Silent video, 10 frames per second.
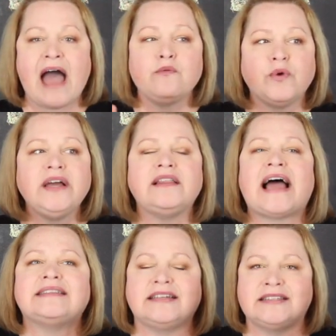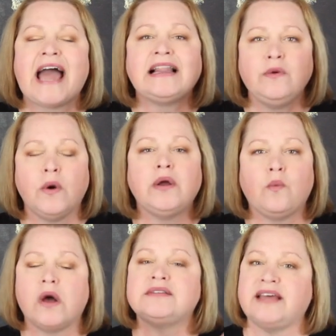I realized exactly what
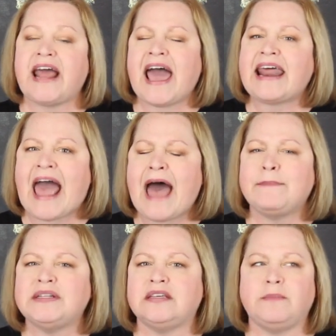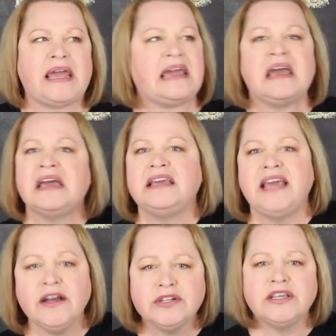it was that had happened to me
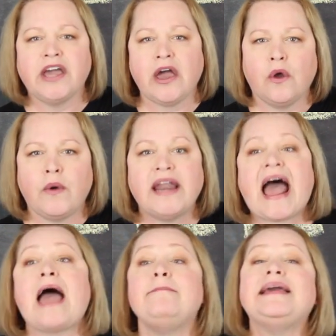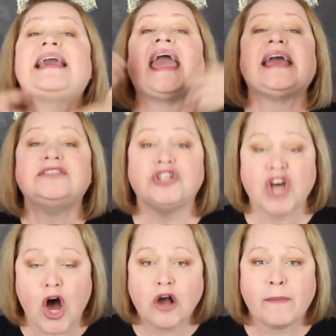years ago and I began to
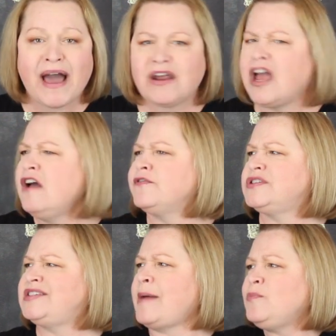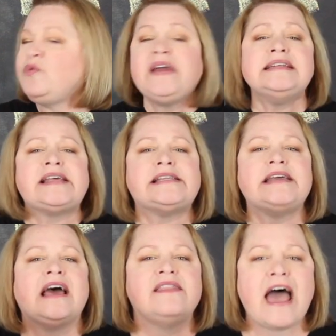talk about it. For some
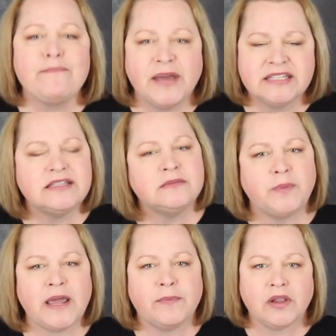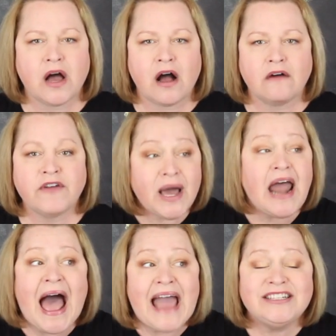reason, that pisses people off.
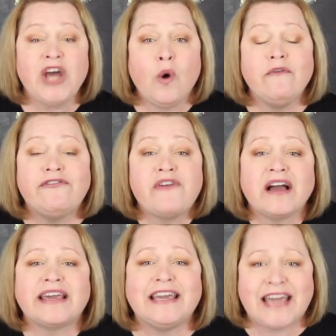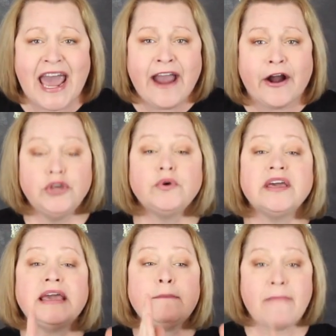But I don't fucking care. You
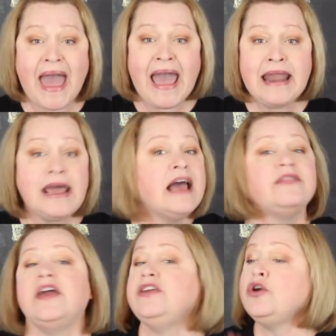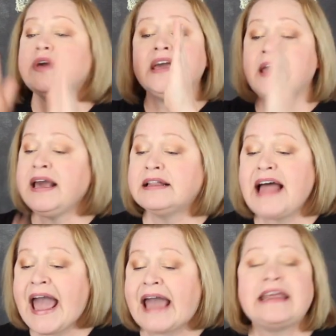can get mad, then you can
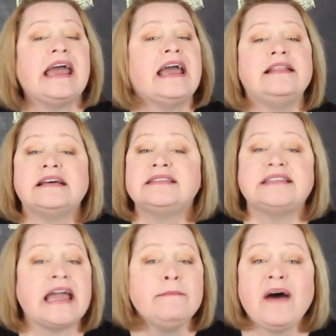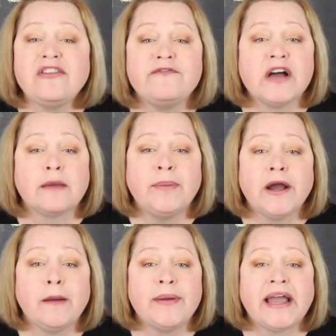glad in the same motherfucking
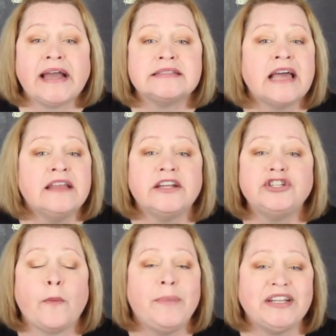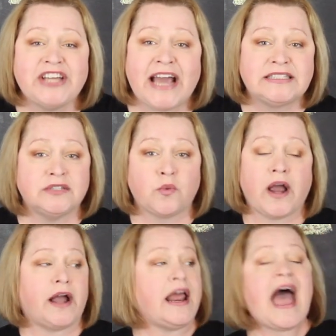pair of pants that your bitch ass is
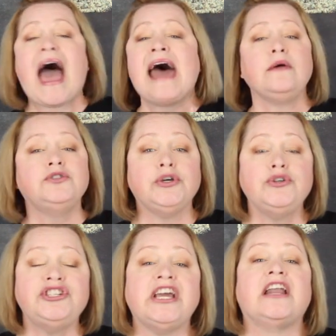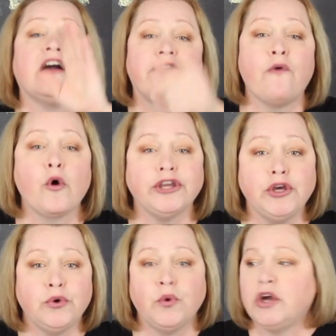wearing. I don't do shit for
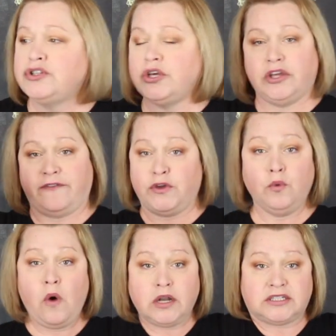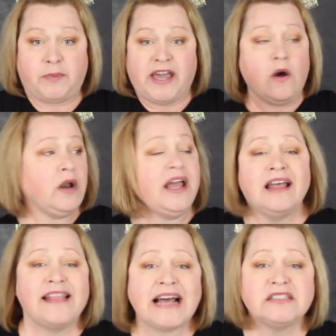you. To, if you want to speak on it,
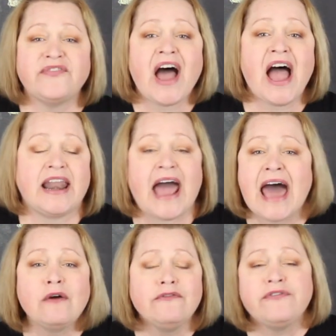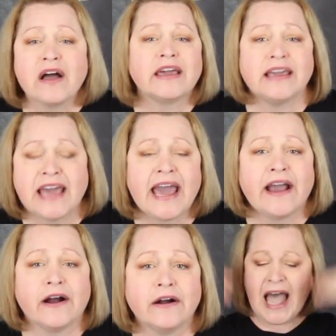that's fine. I don't fucking
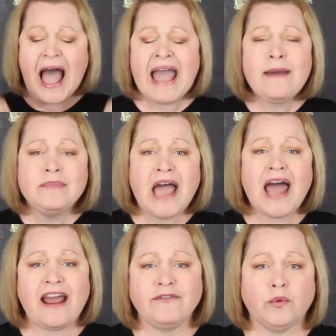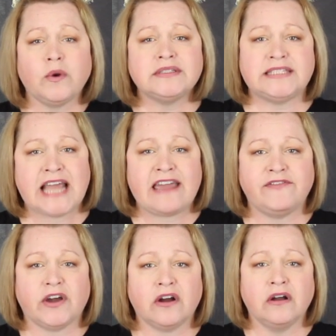care. I am not everyone's
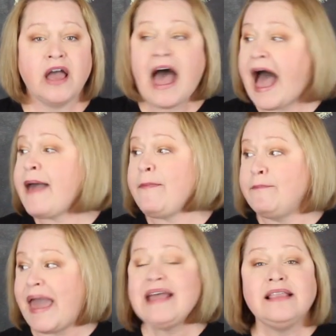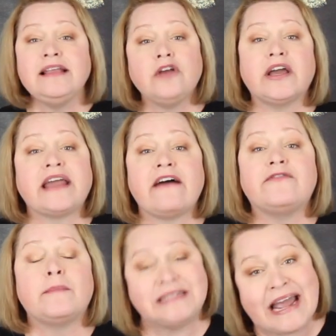savior. I'm mainly looking out
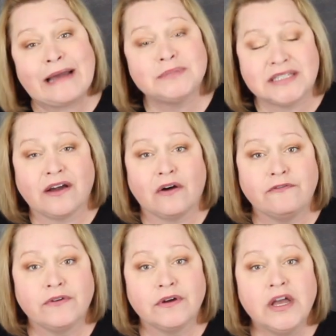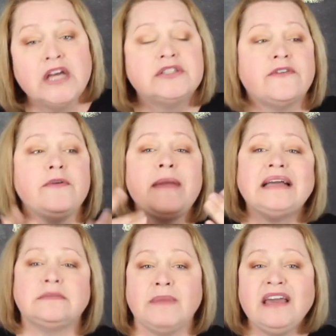for my damn self. So if it
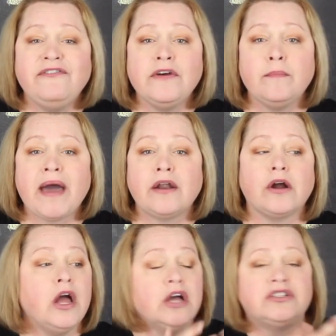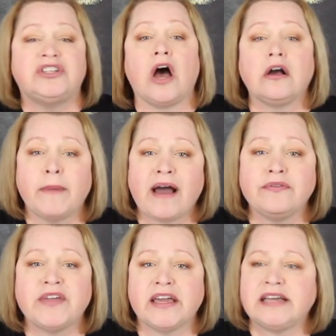makes me feel better to talk
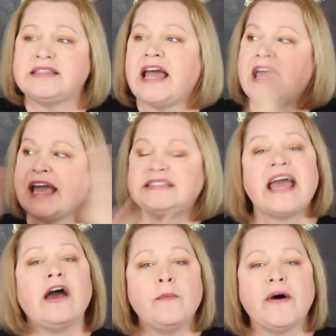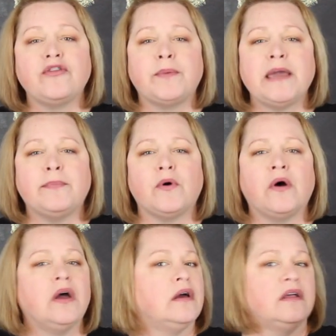about things and to help other
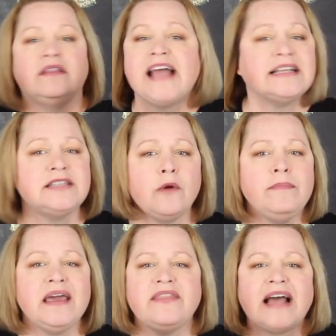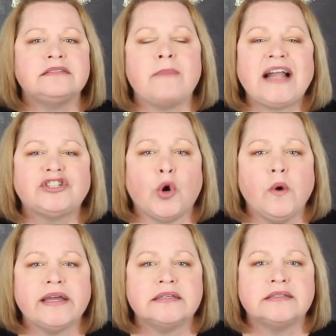people, that's on me. That's my
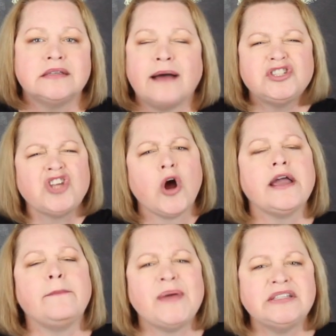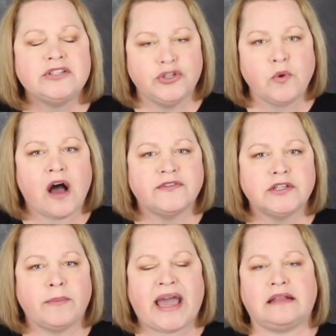choice. sorry it pisses you off
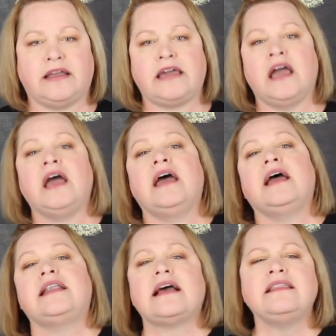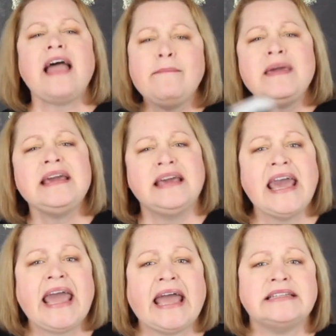so badly. Now let me
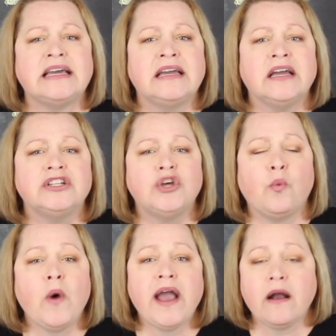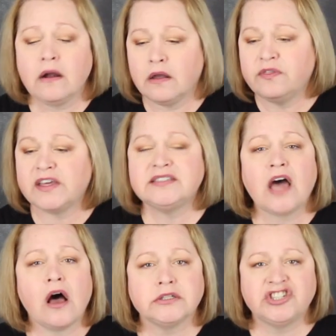get to where this
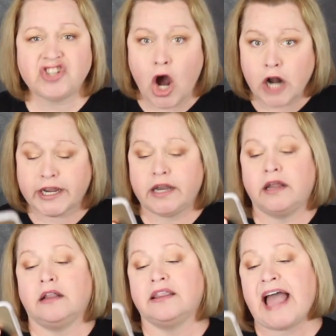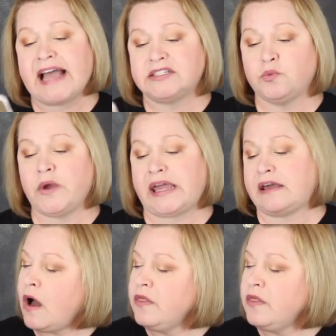all started last week.